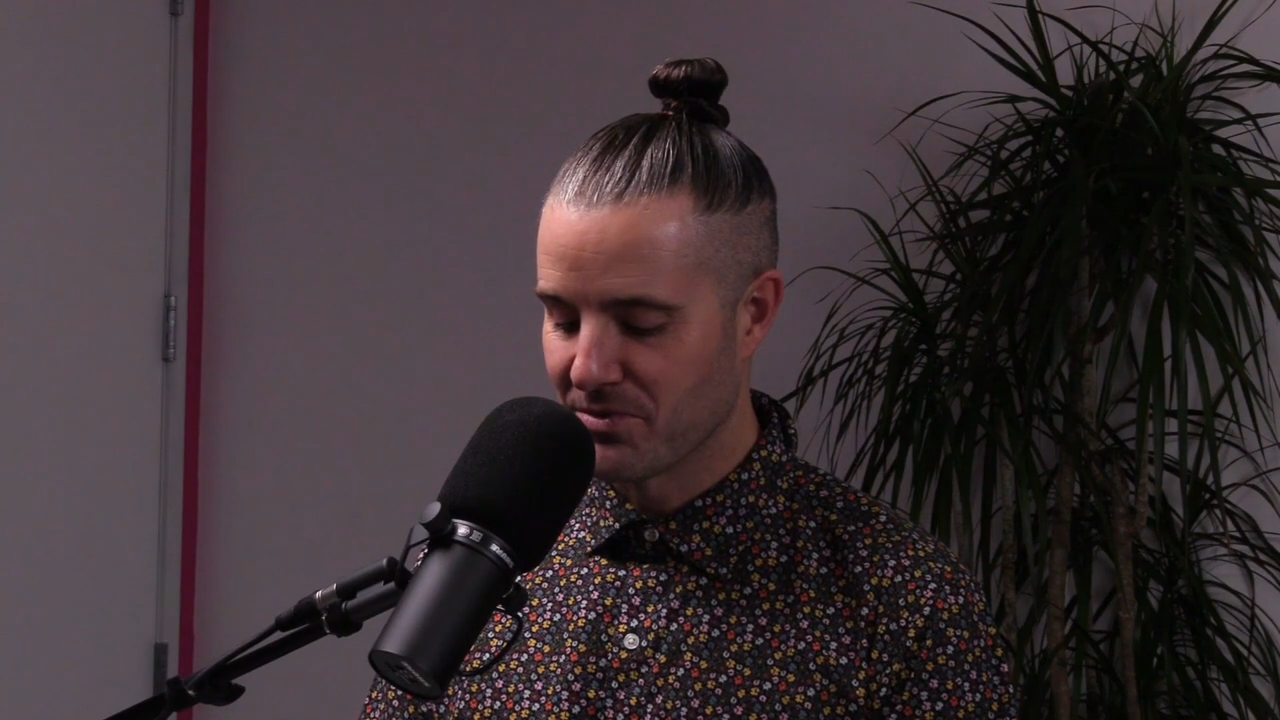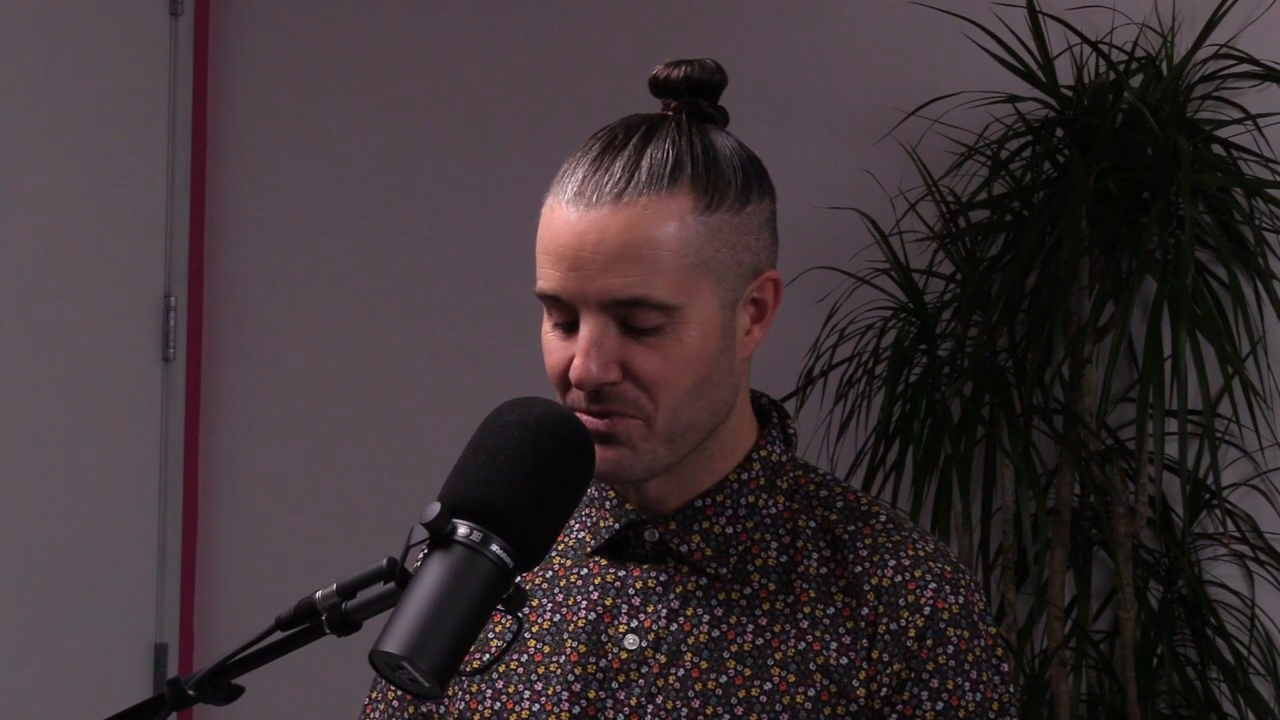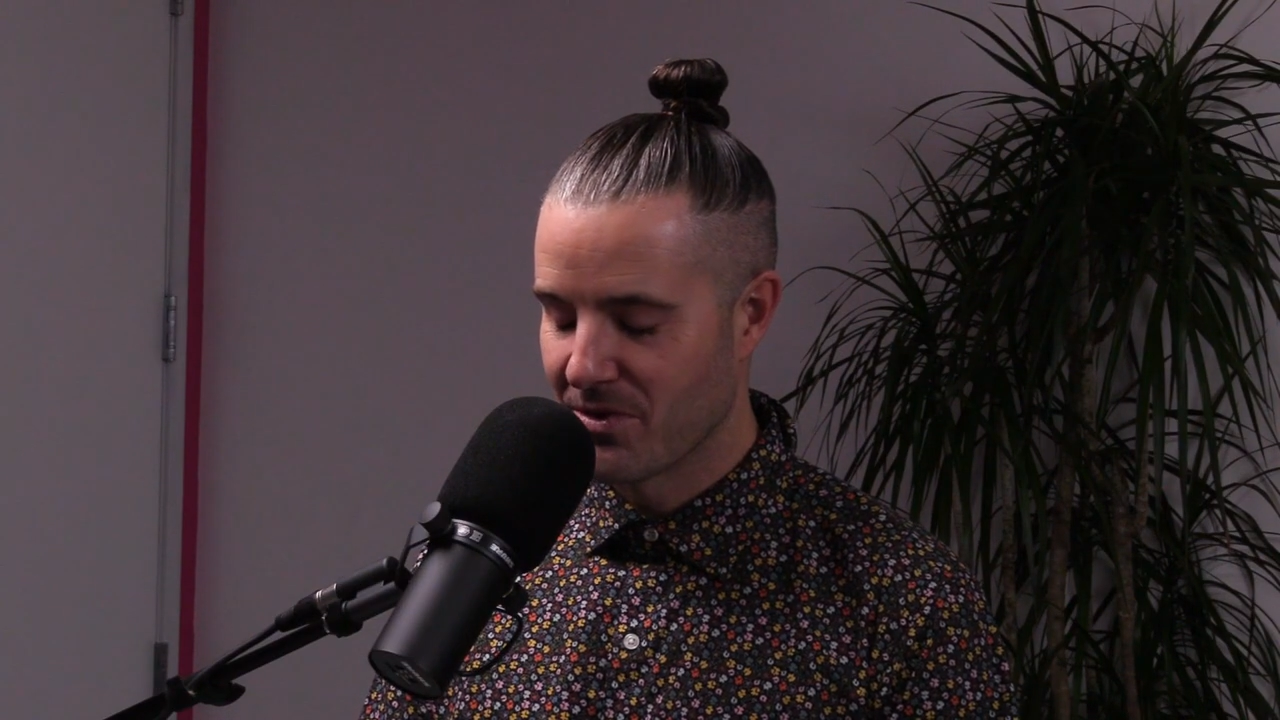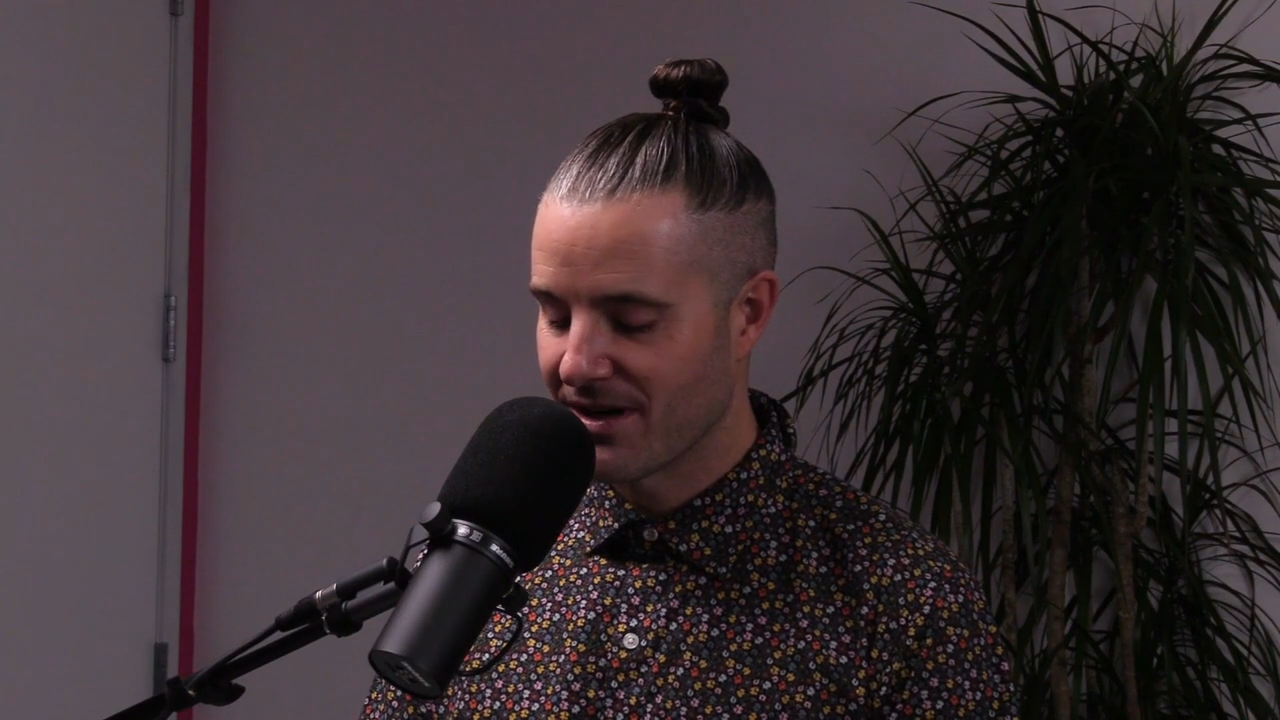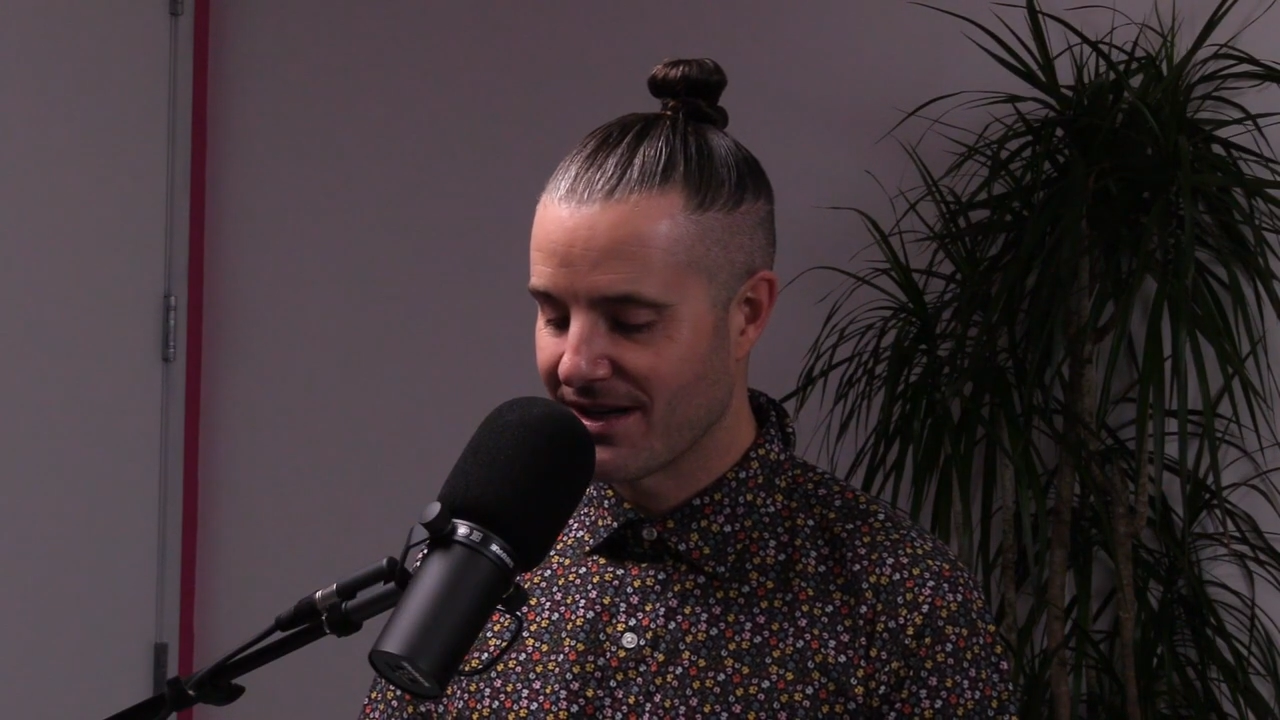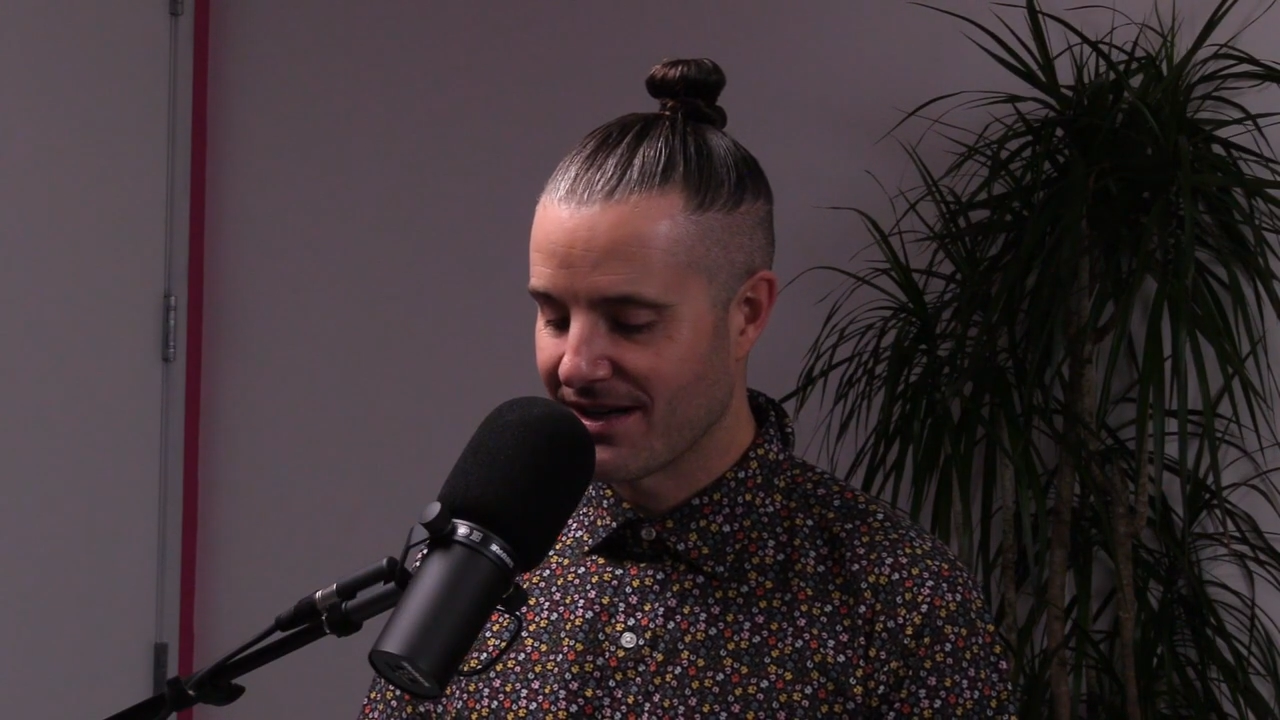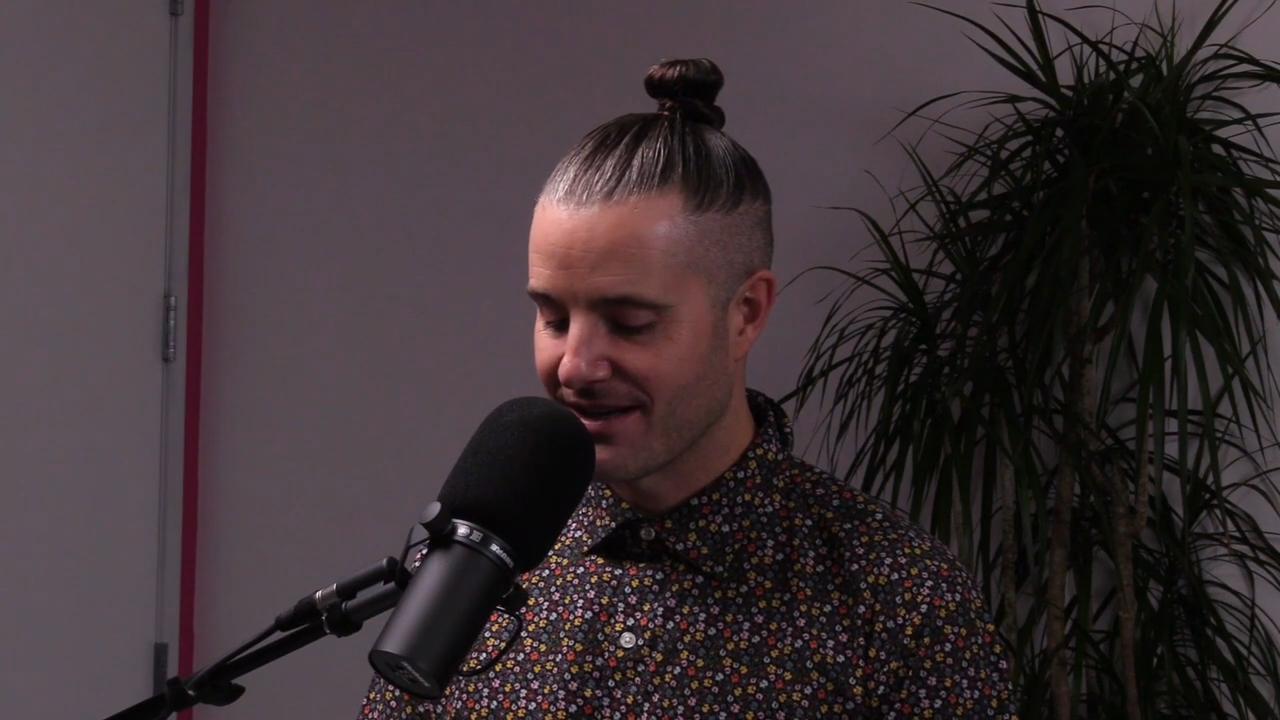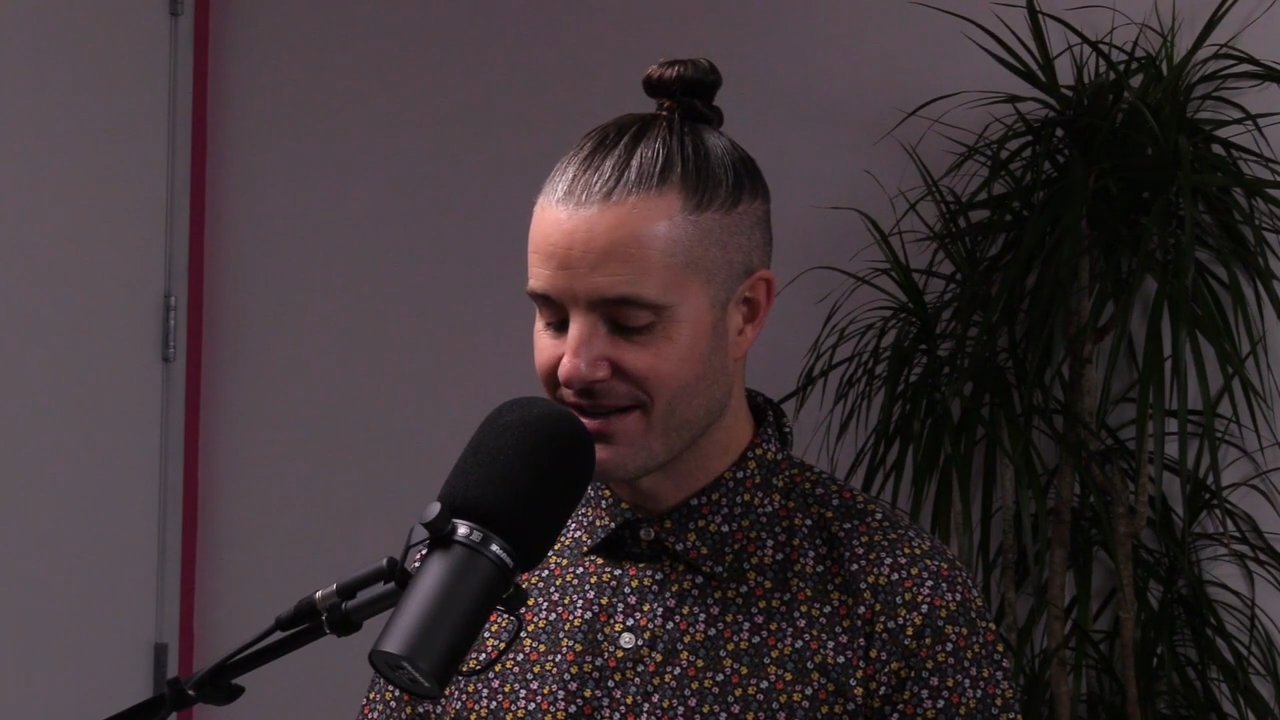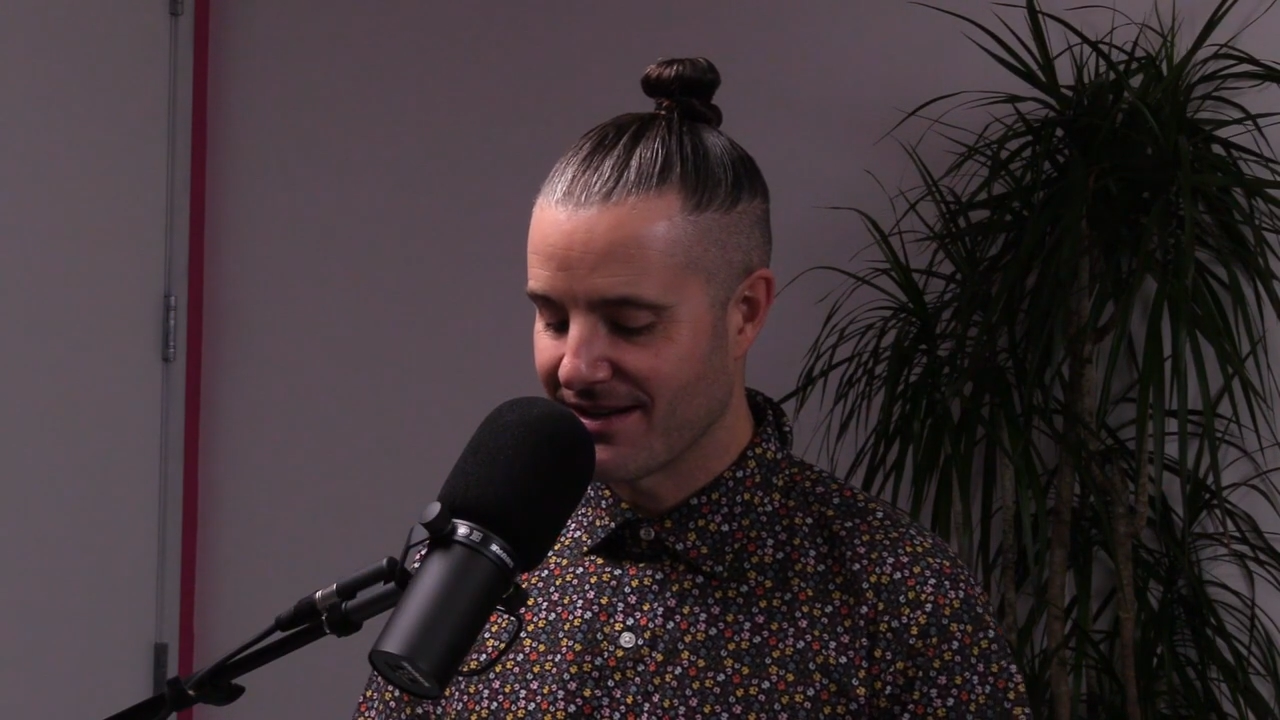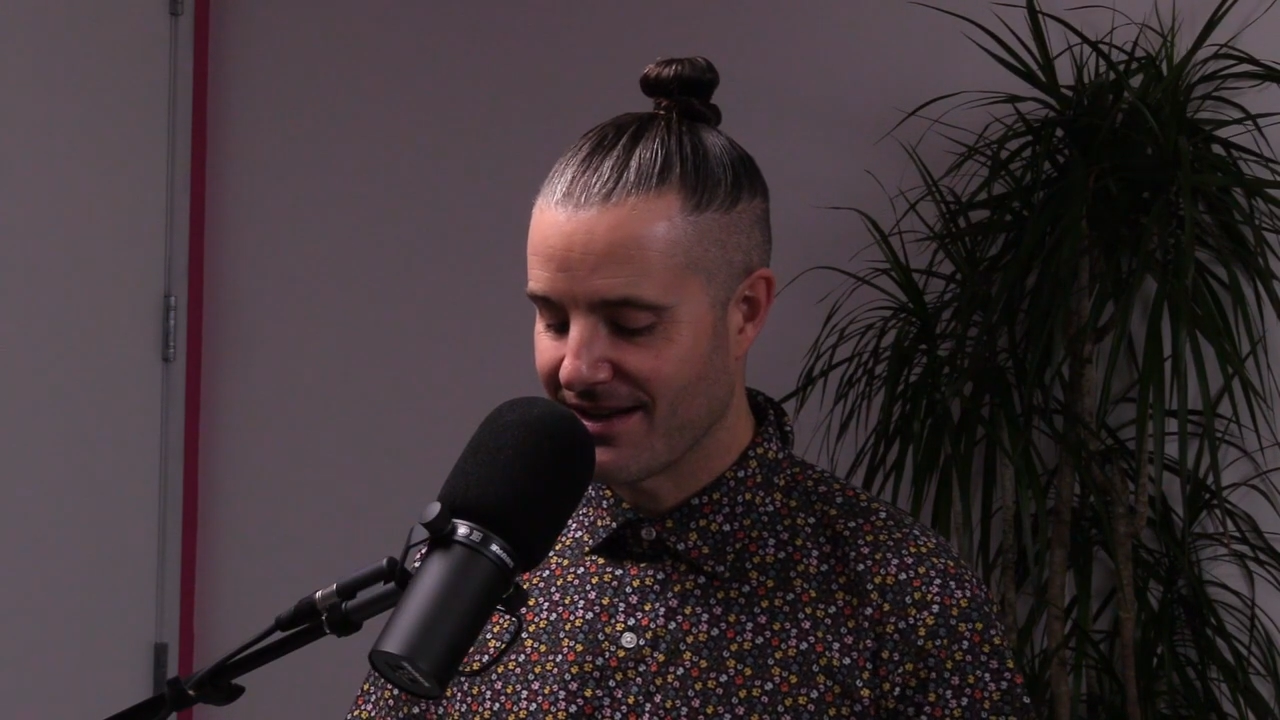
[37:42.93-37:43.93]
rewarding
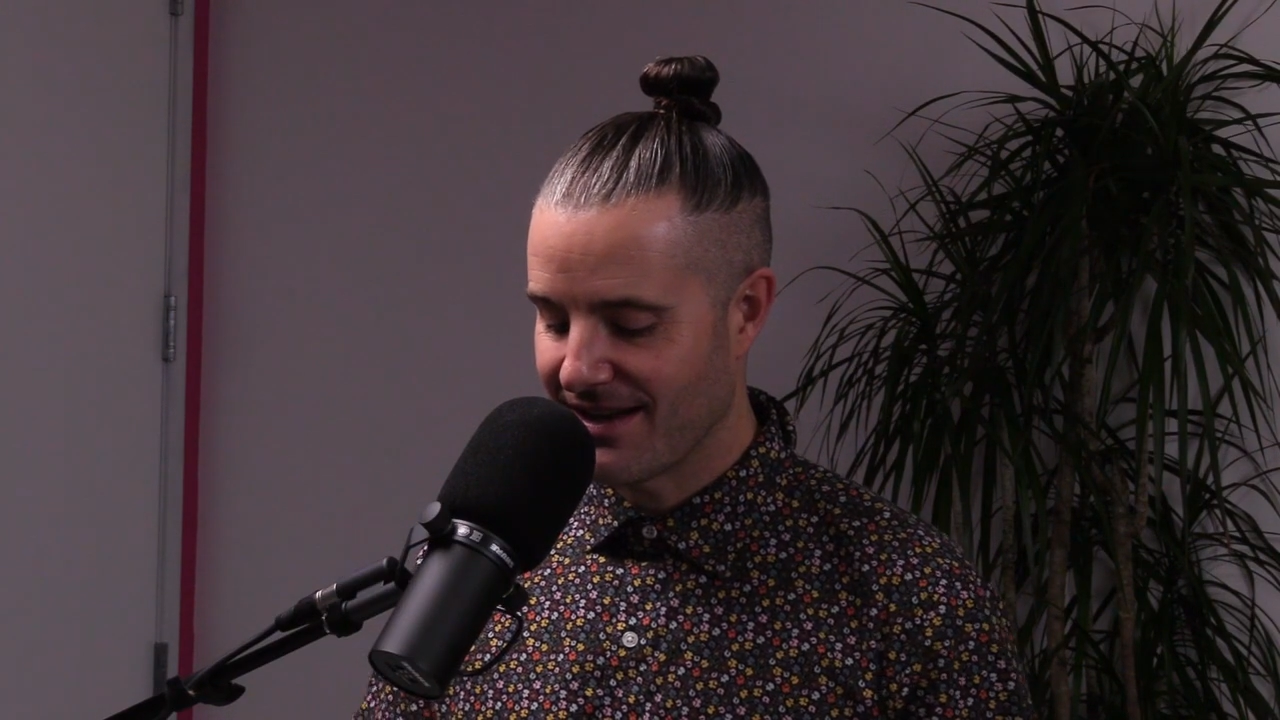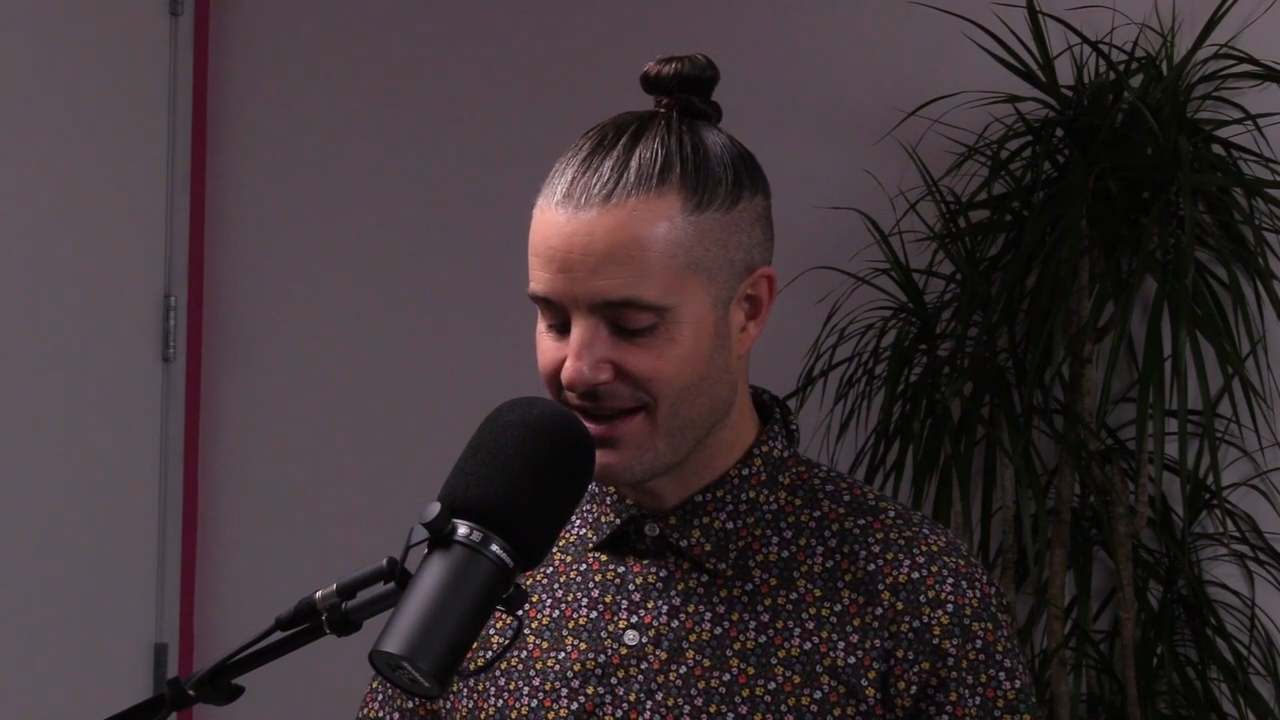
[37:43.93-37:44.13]
and